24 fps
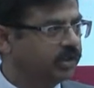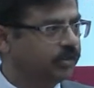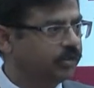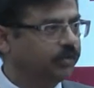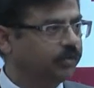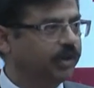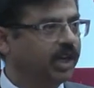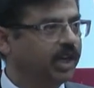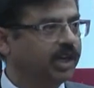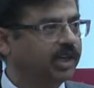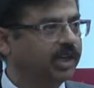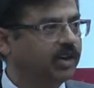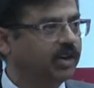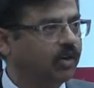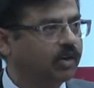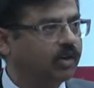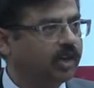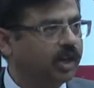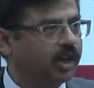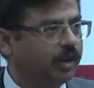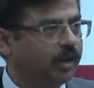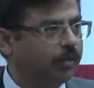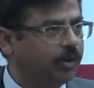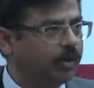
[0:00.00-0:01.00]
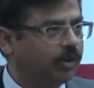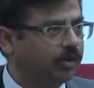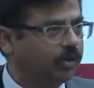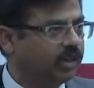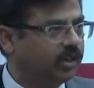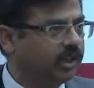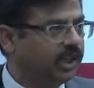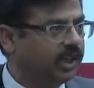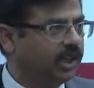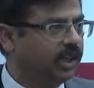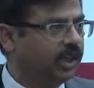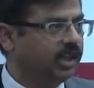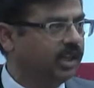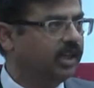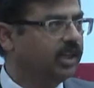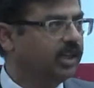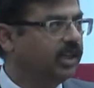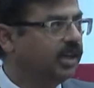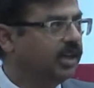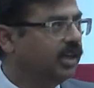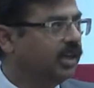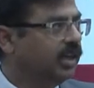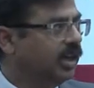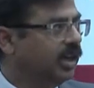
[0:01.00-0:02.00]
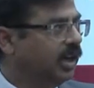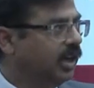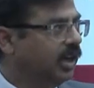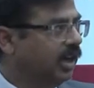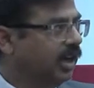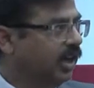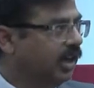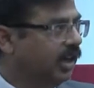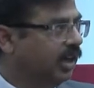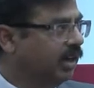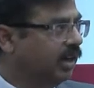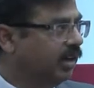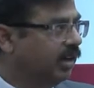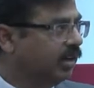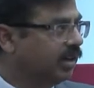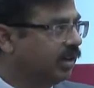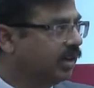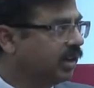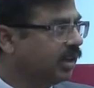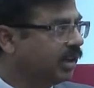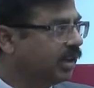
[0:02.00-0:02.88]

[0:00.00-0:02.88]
we are talking about the uh,